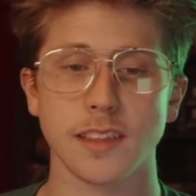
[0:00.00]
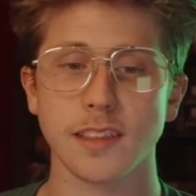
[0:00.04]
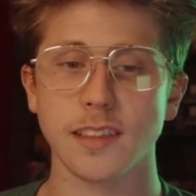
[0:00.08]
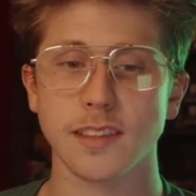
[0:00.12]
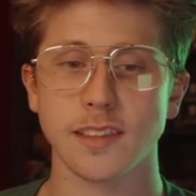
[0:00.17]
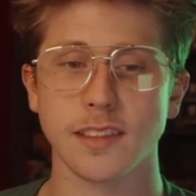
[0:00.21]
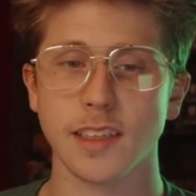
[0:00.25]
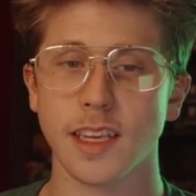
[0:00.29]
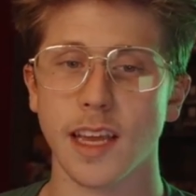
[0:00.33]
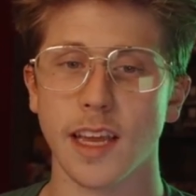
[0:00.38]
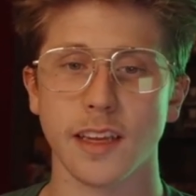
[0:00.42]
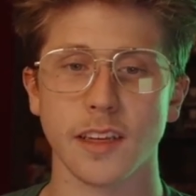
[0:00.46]

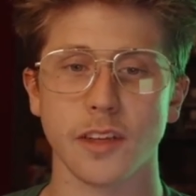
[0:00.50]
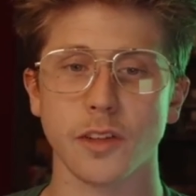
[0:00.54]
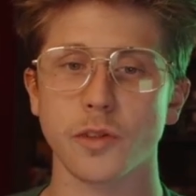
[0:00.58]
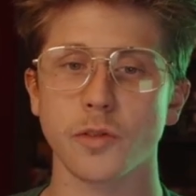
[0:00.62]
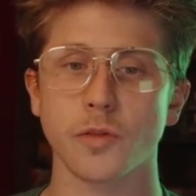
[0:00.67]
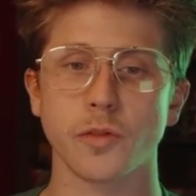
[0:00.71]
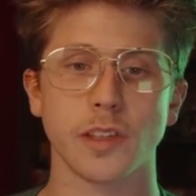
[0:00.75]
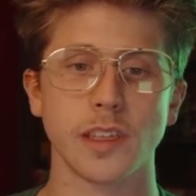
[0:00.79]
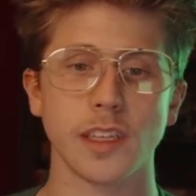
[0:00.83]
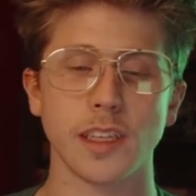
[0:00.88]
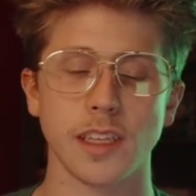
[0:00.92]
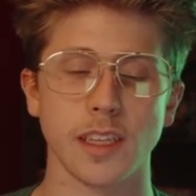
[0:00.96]

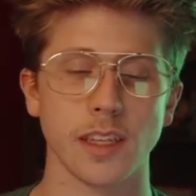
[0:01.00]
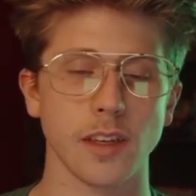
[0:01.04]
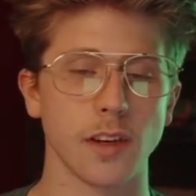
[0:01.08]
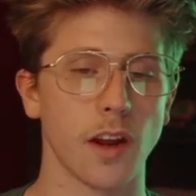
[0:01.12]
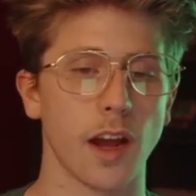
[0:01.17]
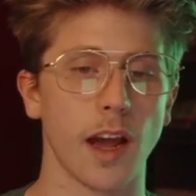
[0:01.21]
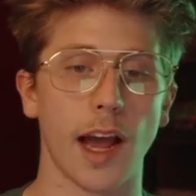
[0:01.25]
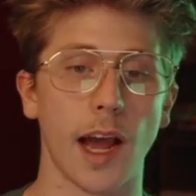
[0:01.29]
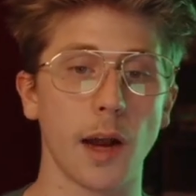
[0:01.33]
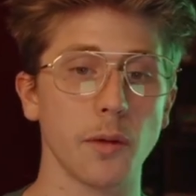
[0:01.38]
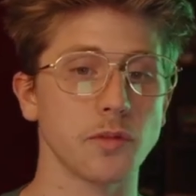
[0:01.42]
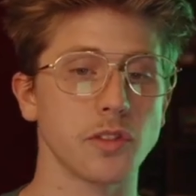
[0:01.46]
DCAU did
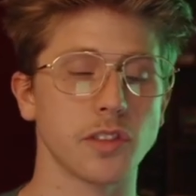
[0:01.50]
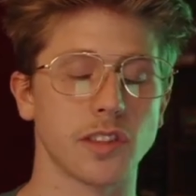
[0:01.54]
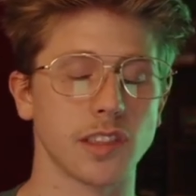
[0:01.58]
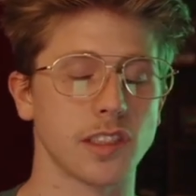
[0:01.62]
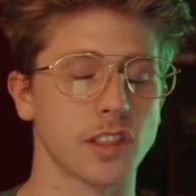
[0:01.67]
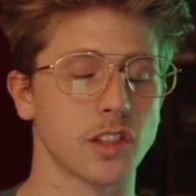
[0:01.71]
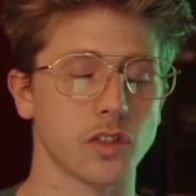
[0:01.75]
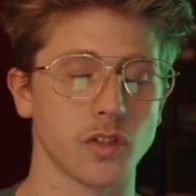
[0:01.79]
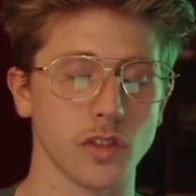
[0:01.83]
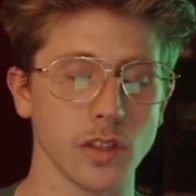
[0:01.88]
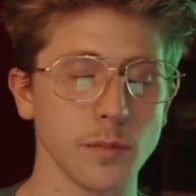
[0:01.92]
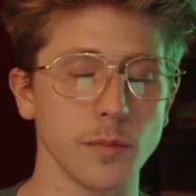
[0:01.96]
I was
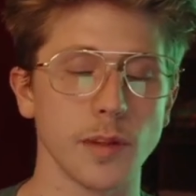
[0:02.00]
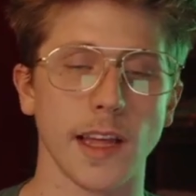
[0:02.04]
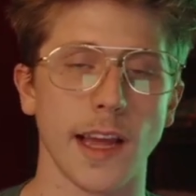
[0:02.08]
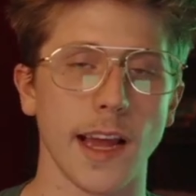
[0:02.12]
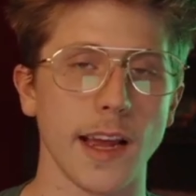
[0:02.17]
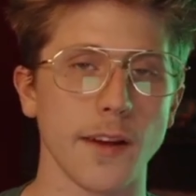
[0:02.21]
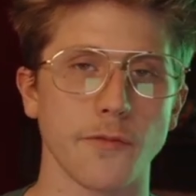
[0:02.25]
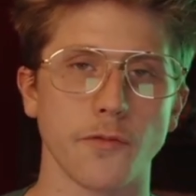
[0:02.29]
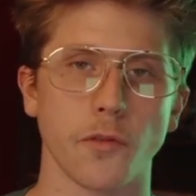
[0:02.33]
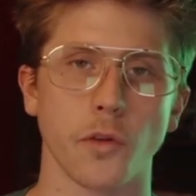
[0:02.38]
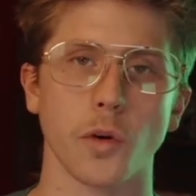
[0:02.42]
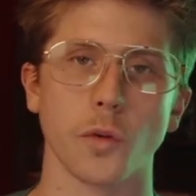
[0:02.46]
extremely
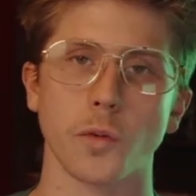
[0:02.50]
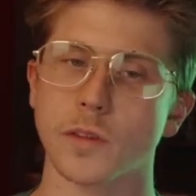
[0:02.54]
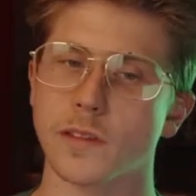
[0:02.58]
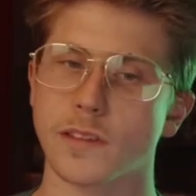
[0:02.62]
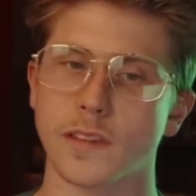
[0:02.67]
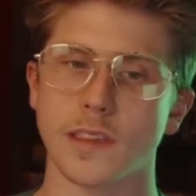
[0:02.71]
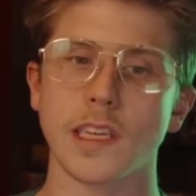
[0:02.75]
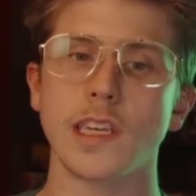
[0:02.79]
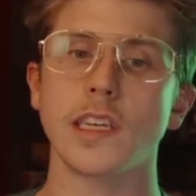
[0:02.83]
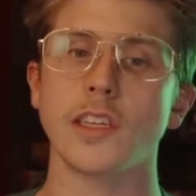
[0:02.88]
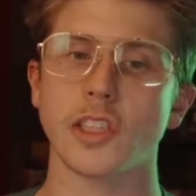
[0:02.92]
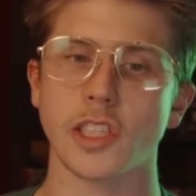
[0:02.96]
hyped for was
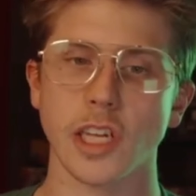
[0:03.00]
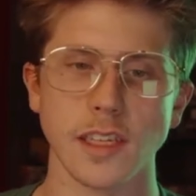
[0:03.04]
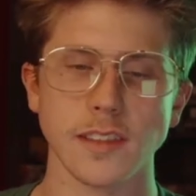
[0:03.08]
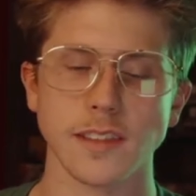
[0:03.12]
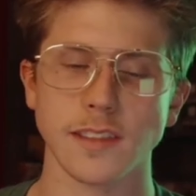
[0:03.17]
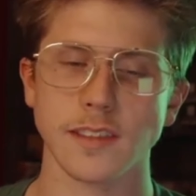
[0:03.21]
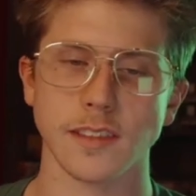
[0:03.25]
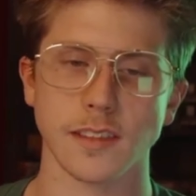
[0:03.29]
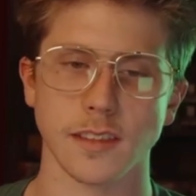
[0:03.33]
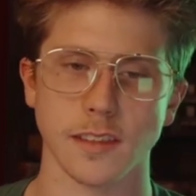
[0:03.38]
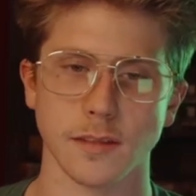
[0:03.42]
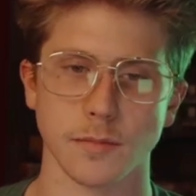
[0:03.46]
the
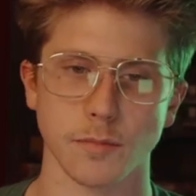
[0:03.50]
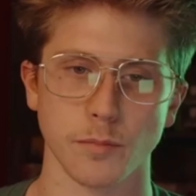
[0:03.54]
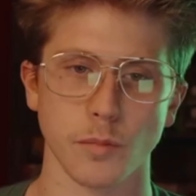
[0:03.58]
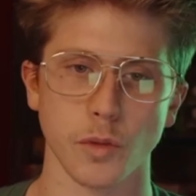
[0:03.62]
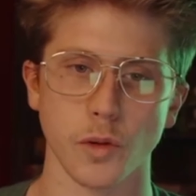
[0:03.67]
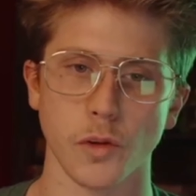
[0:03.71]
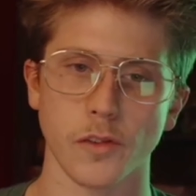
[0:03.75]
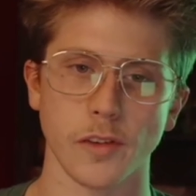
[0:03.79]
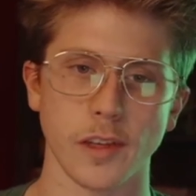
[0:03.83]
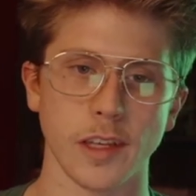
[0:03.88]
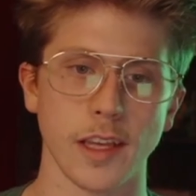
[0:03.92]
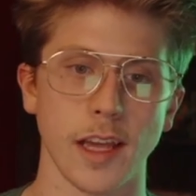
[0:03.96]
Injustice
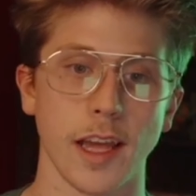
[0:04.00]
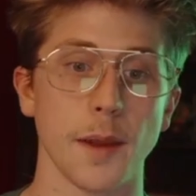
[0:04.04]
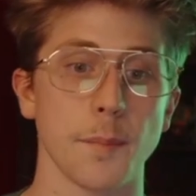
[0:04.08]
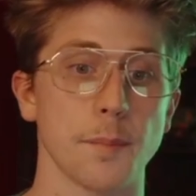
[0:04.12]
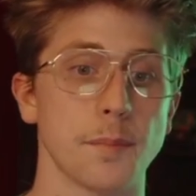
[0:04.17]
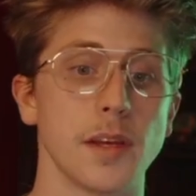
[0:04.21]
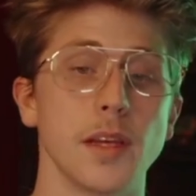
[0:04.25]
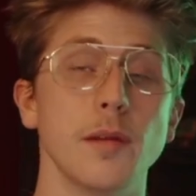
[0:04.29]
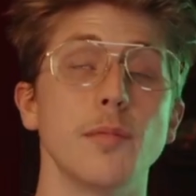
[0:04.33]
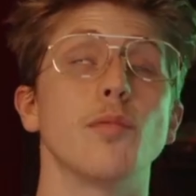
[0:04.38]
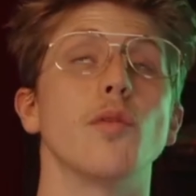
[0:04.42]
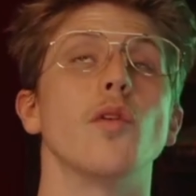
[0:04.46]
movie,
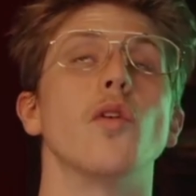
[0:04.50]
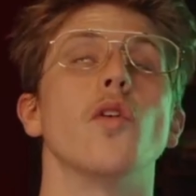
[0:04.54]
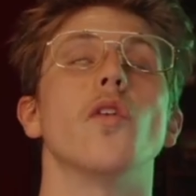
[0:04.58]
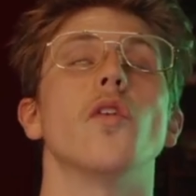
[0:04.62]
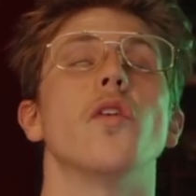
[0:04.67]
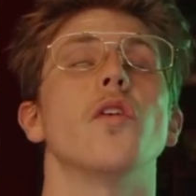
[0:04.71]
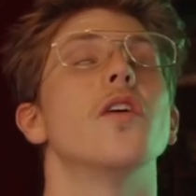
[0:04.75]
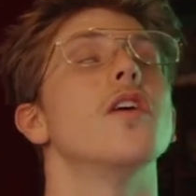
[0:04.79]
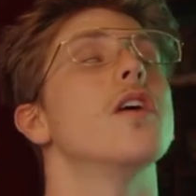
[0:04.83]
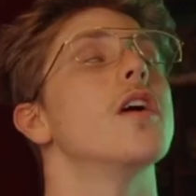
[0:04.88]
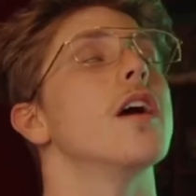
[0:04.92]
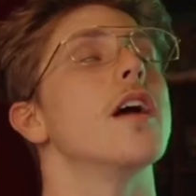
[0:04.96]
and people
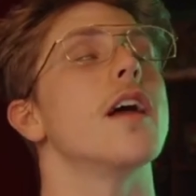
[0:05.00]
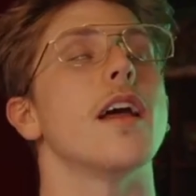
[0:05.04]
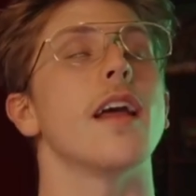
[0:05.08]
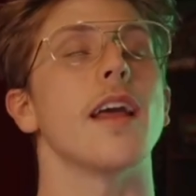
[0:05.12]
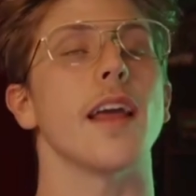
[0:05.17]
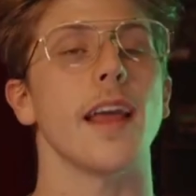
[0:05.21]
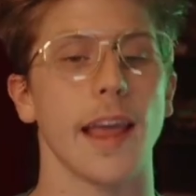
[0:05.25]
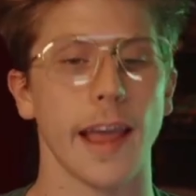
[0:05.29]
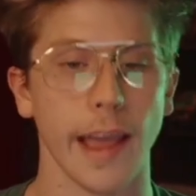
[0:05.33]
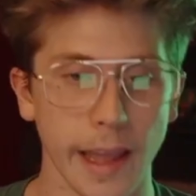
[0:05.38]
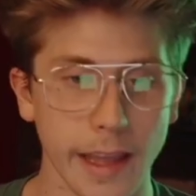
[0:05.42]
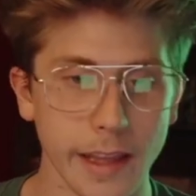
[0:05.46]
mm-hmm.
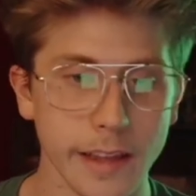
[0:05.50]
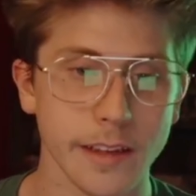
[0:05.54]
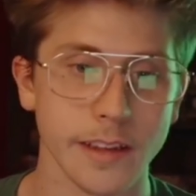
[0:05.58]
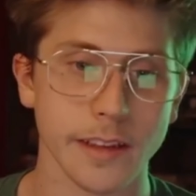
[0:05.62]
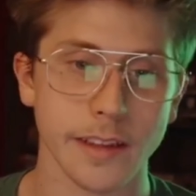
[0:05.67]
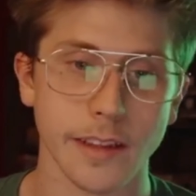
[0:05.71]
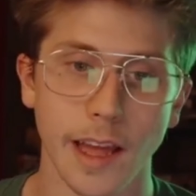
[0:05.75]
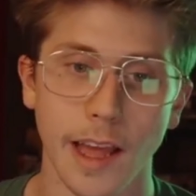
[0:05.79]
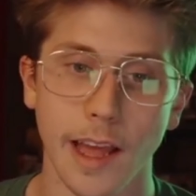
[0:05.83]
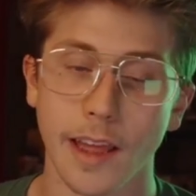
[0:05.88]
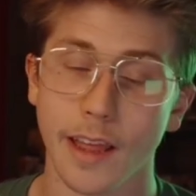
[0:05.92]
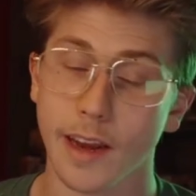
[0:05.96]

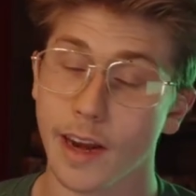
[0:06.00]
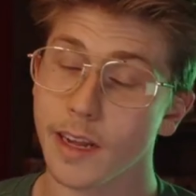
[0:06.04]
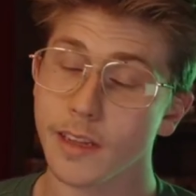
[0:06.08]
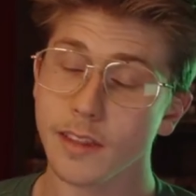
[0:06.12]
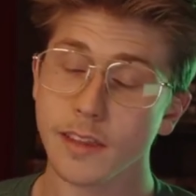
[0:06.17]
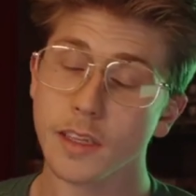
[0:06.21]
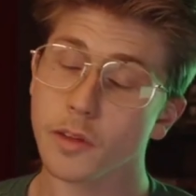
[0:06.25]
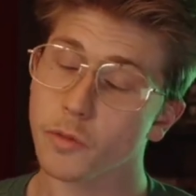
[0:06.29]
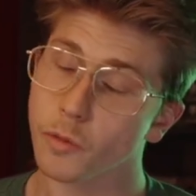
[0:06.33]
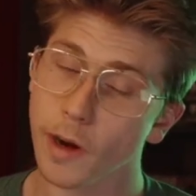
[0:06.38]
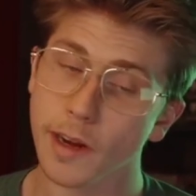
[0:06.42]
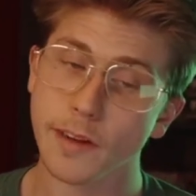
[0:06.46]
hated that, and I
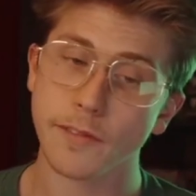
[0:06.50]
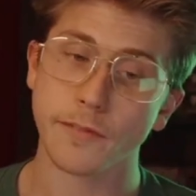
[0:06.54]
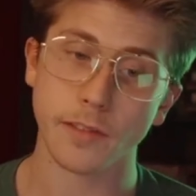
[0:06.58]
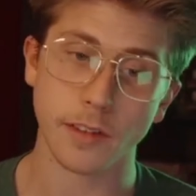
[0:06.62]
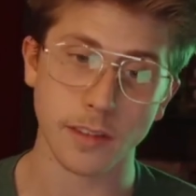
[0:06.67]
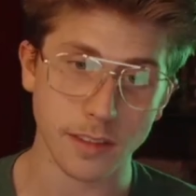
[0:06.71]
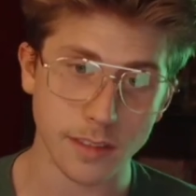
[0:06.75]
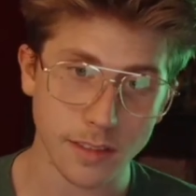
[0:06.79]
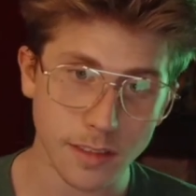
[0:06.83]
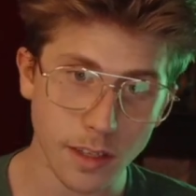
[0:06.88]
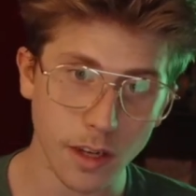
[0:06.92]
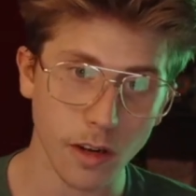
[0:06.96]
think
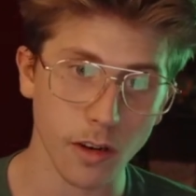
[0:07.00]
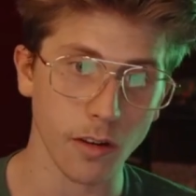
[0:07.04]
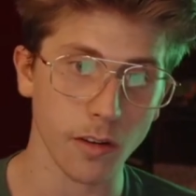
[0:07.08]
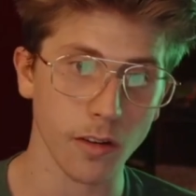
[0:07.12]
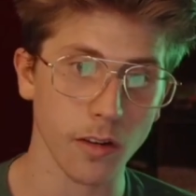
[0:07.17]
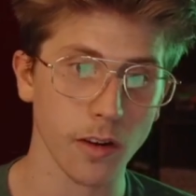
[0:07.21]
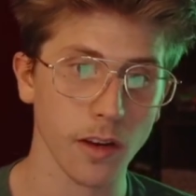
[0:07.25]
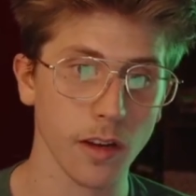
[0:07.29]
rightfully yeah. so.